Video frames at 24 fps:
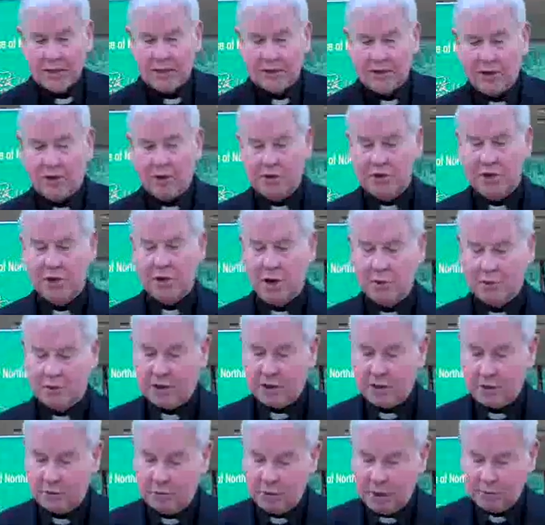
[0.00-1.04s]
to
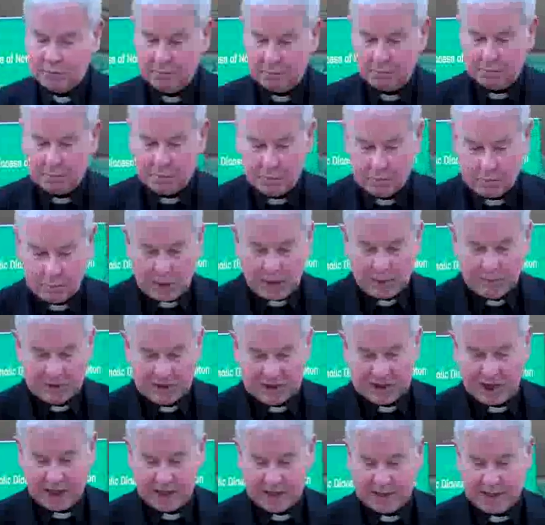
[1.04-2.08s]

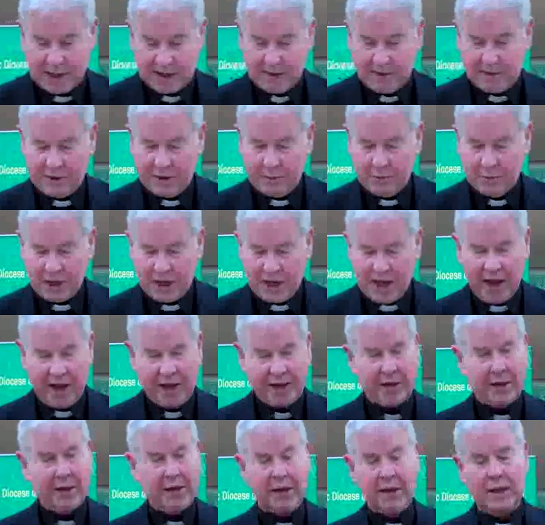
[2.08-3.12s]
emphasize that theme again,
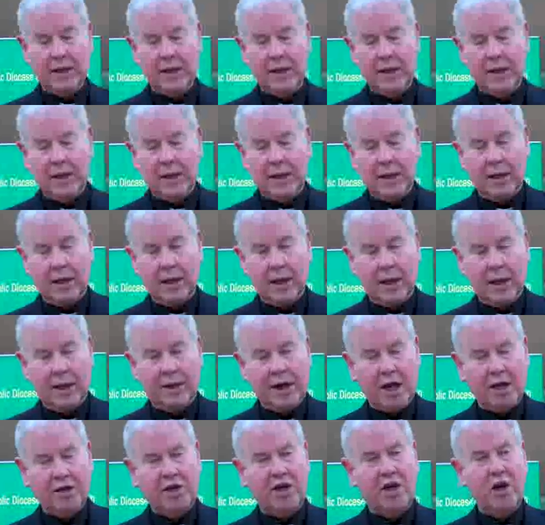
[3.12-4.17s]

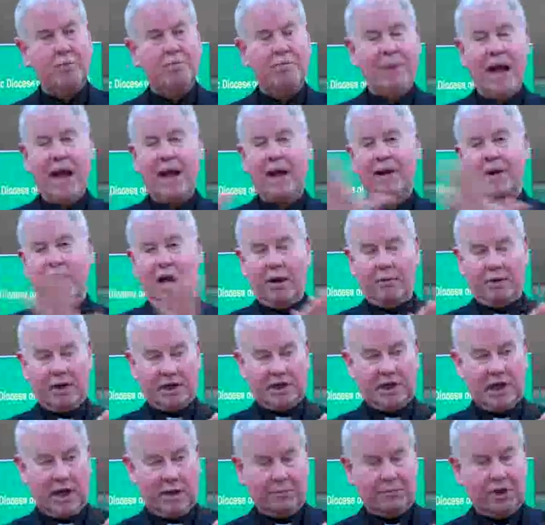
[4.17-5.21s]
and to go back now in
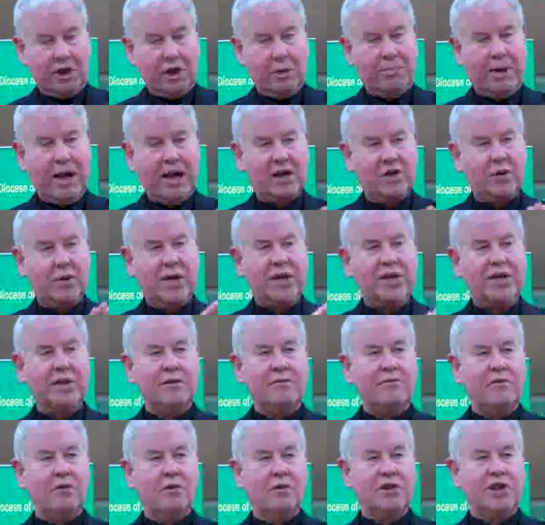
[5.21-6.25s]
time, to go back to
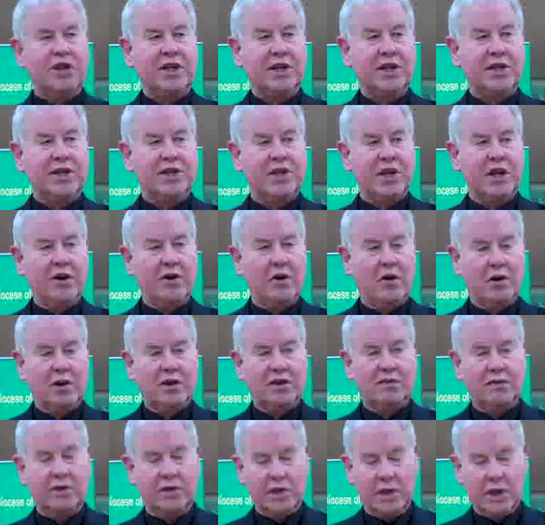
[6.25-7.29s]
1840. He's still in
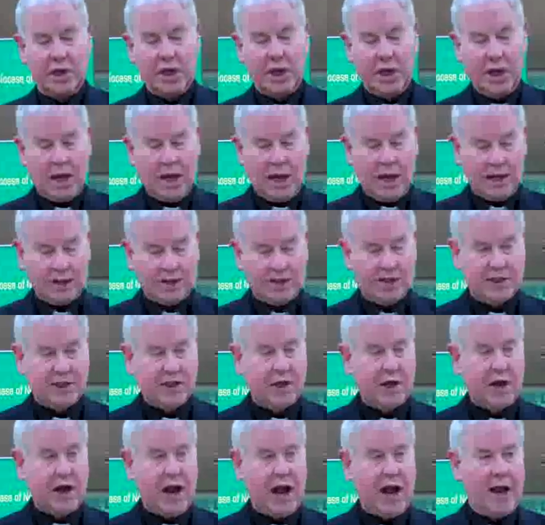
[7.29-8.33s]
Oxford and
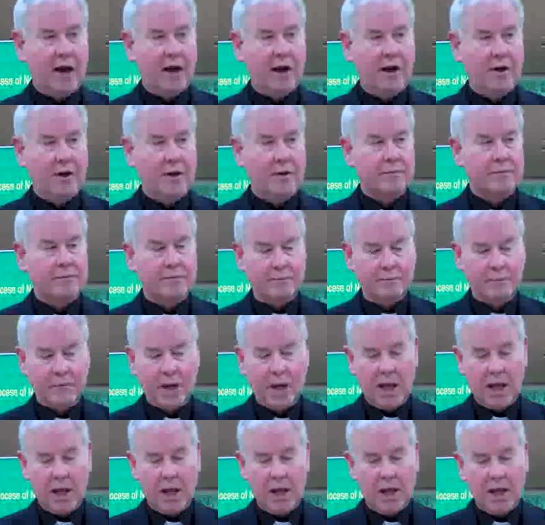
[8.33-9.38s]
still an Anglican.
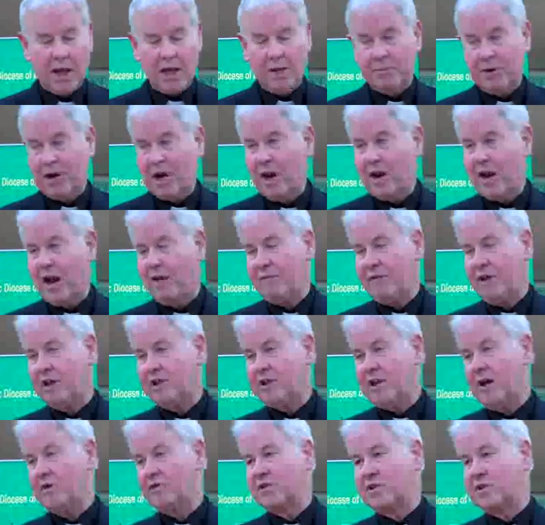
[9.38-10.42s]
He'd begun having
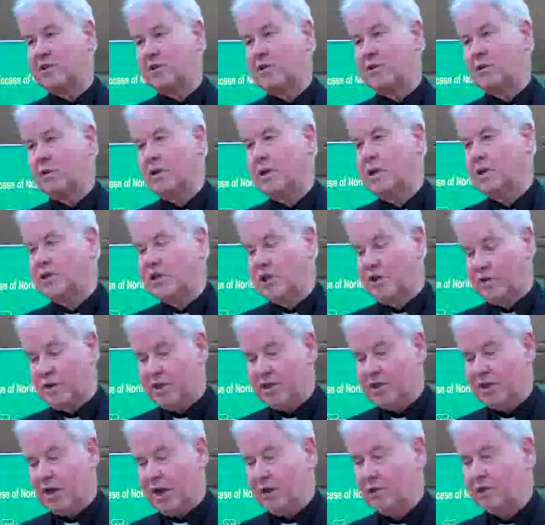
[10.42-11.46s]
doubts,
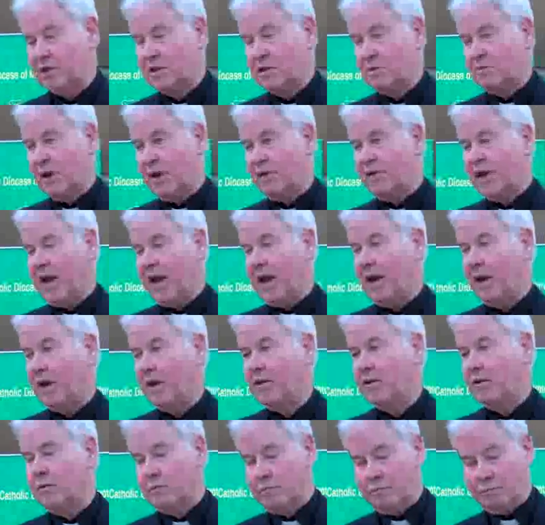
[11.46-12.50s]
serious doubts about the
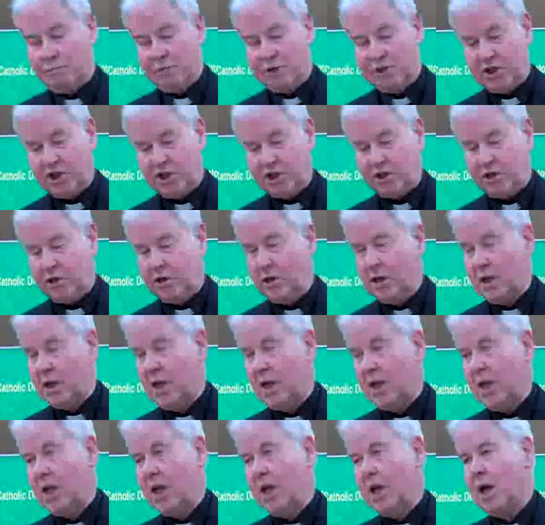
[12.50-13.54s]
Anglican position
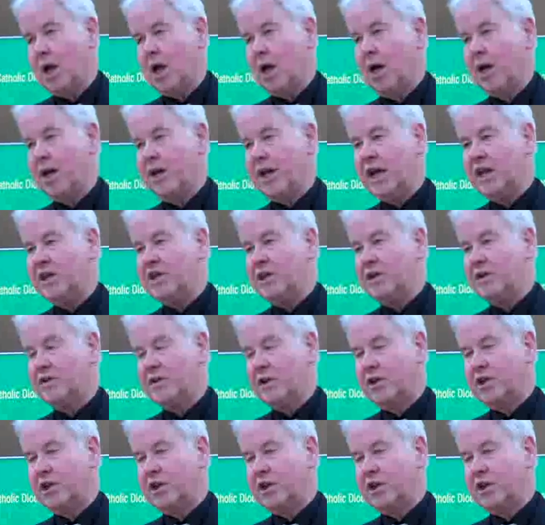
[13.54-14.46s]
in 1839.